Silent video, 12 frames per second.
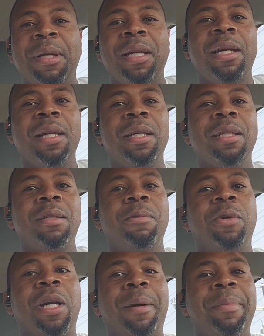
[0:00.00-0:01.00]
me
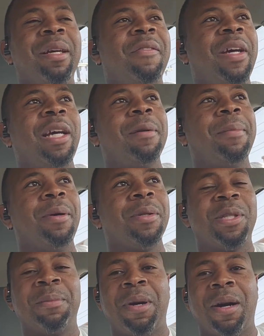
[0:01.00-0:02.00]
would I be
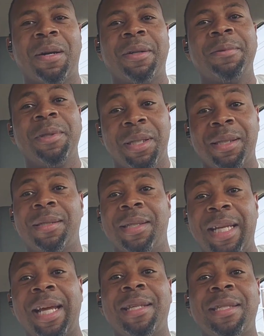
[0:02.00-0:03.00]
available tomorrow, which is
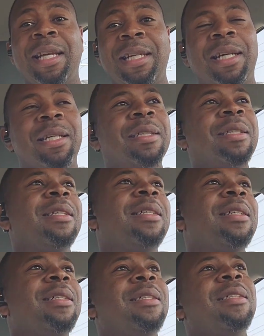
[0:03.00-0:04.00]
today, Sunday,
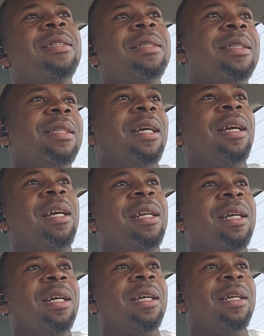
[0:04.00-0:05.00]

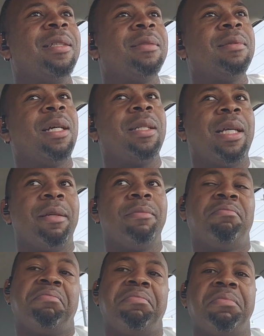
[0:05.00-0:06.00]
and uh, I'm
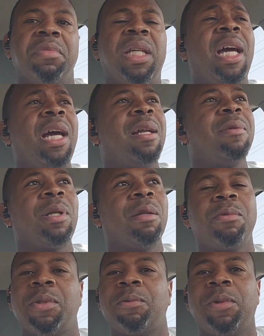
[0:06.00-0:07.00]
like, yeah, I
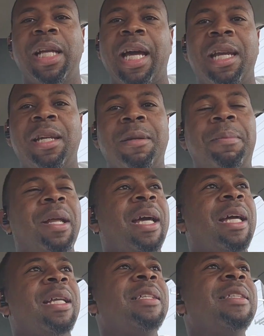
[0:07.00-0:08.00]
don't really have nothing
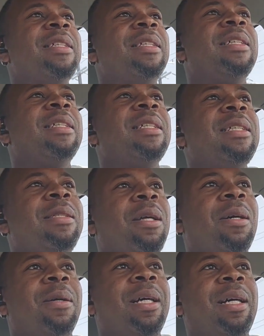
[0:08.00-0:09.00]
planned,
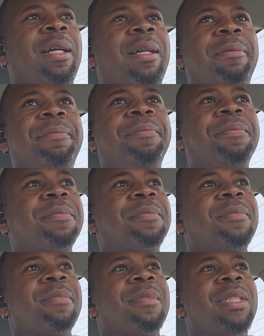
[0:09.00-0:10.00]
so
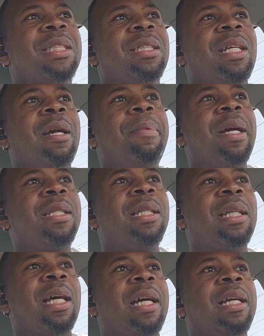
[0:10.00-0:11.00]
um, they
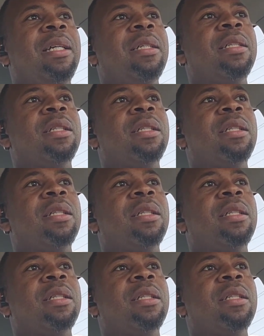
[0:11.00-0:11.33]
basically like,